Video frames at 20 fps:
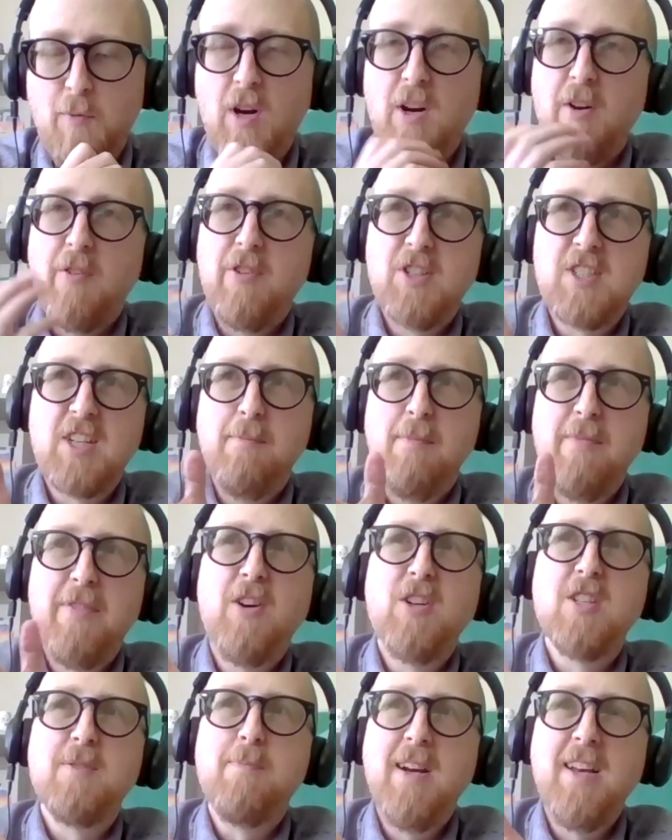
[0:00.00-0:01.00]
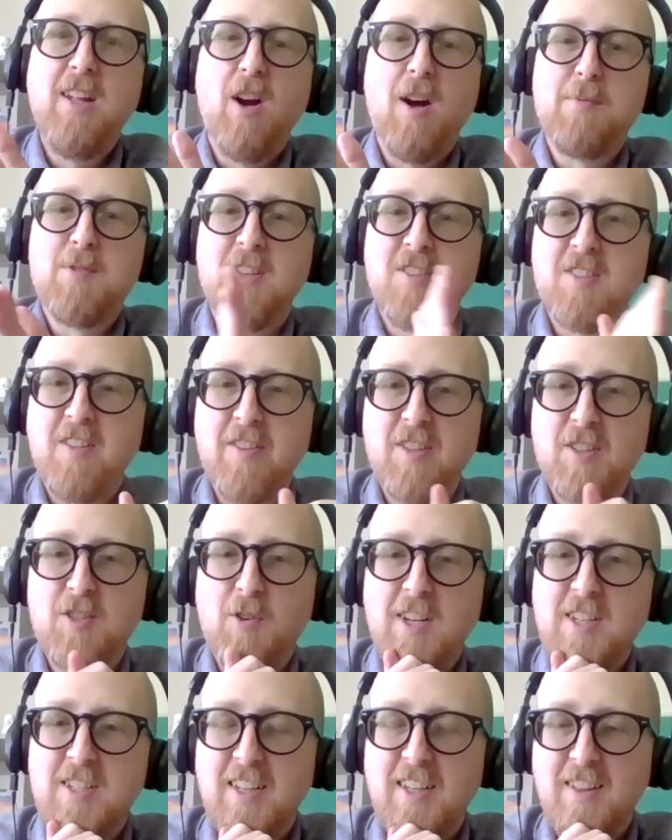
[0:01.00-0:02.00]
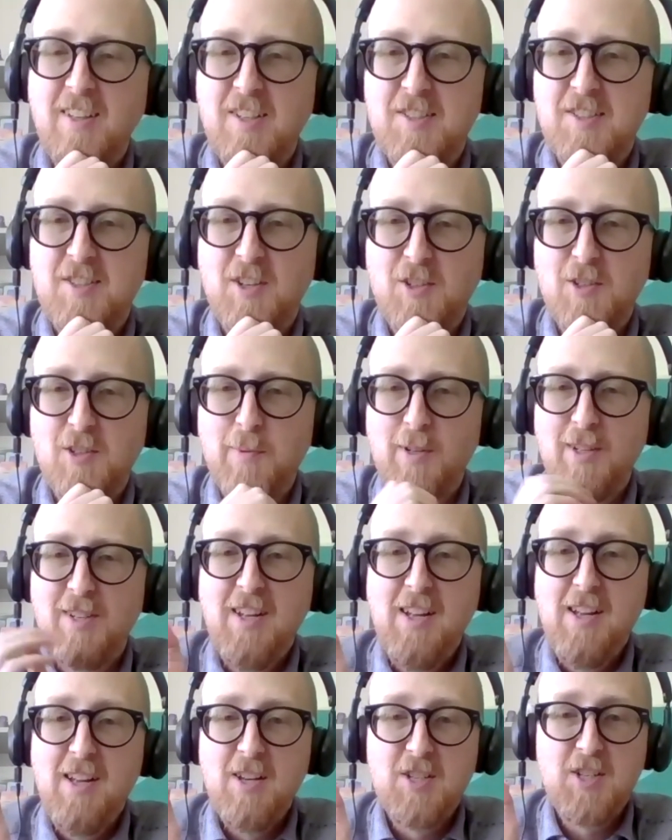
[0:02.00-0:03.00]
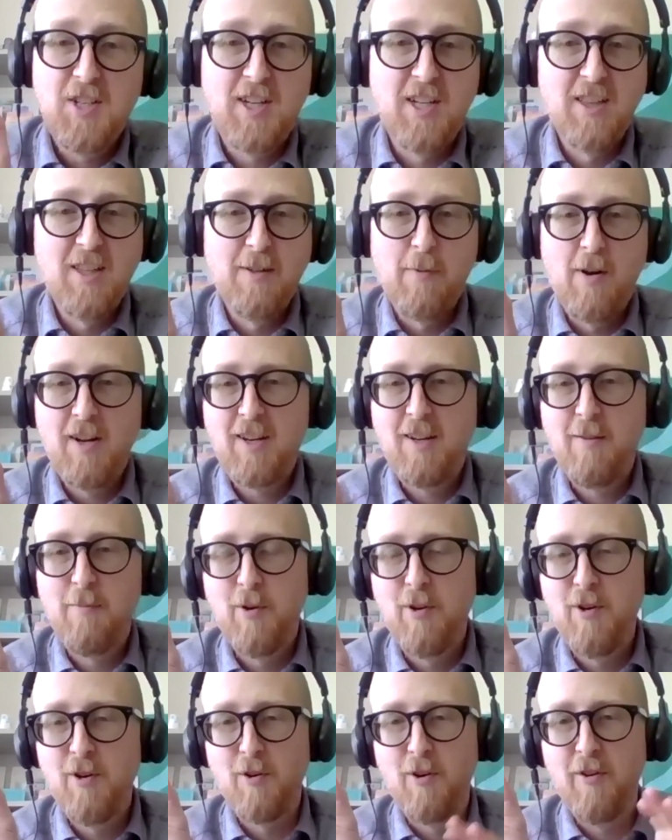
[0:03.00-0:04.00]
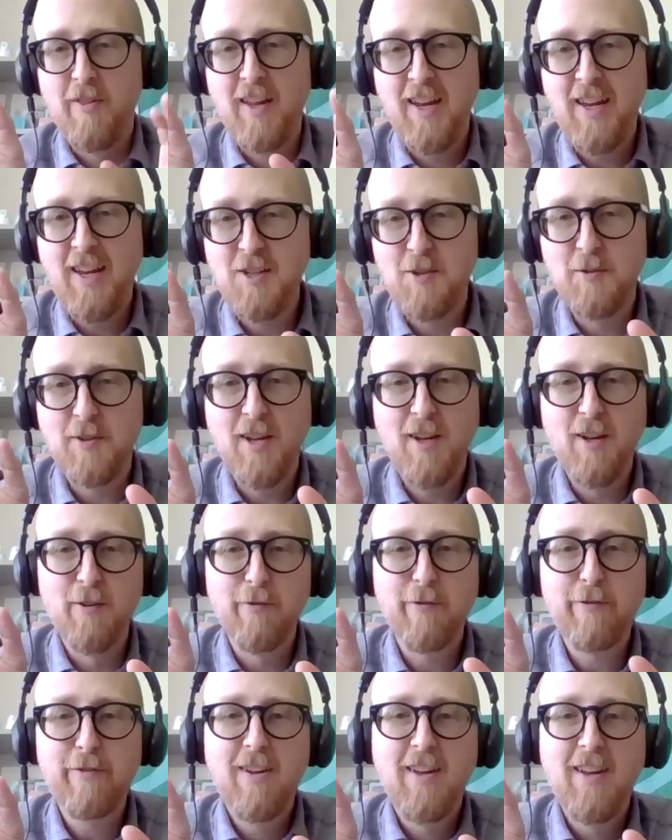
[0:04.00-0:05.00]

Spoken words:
Well, there's many options in this grade 10 lit circle, but To Kill a Mockingbird or The Hate U Give.